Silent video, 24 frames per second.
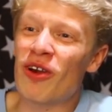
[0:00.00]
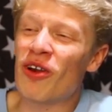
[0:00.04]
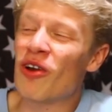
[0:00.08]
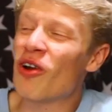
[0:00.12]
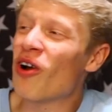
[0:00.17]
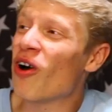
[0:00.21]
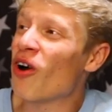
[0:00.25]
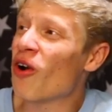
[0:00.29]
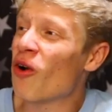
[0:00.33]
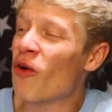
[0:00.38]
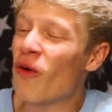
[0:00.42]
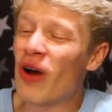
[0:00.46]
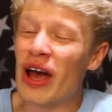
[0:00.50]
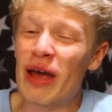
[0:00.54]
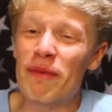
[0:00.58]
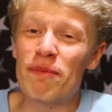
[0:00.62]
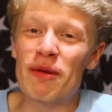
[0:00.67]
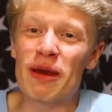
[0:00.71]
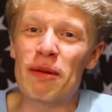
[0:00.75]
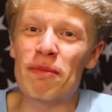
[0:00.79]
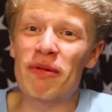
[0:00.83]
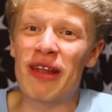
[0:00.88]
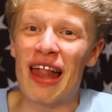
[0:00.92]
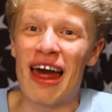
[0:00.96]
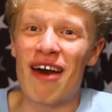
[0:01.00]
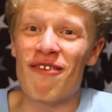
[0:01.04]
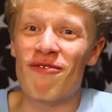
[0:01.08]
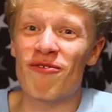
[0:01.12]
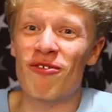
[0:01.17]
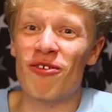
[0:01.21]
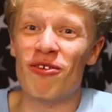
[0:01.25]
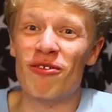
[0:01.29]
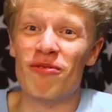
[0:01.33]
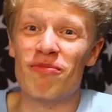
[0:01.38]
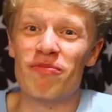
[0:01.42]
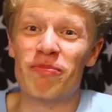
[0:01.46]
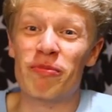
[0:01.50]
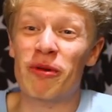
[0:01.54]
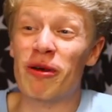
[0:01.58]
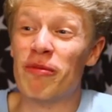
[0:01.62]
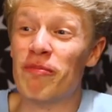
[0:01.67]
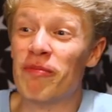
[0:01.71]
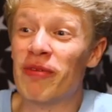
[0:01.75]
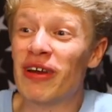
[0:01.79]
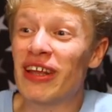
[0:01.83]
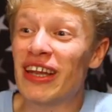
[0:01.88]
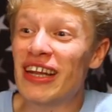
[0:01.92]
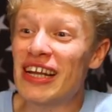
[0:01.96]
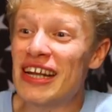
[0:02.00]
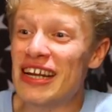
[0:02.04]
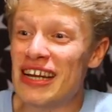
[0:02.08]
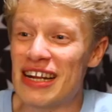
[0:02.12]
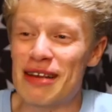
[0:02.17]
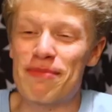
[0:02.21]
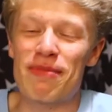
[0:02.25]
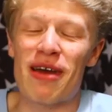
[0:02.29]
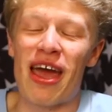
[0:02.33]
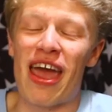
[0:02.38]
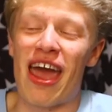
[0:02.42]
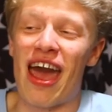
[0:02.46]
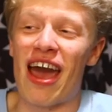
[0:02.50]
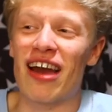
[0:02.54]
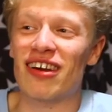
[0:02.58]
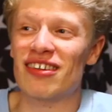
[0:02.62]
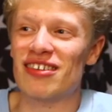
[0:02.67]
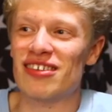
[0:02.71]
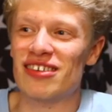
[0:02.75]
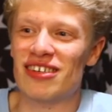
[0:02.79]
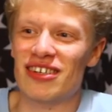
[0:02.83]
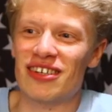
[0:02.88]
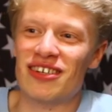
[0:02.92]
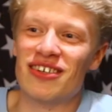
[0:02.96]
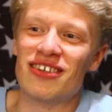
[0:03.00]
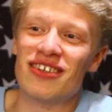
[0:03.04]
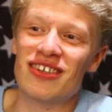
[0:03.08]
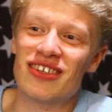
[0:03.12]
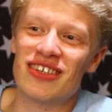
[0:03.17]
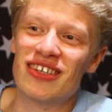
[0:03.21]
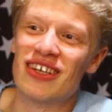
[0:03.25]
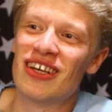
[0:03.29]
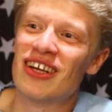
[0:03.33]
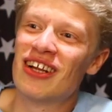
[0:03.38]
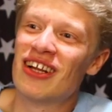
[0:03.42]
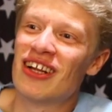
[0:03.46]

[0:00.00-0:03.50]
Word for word: got quite a big platform completely by accident